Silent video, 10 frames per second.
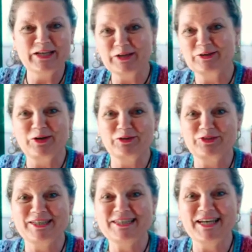I
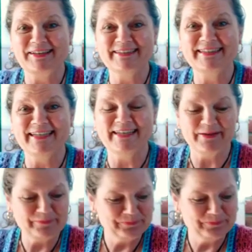got this idea.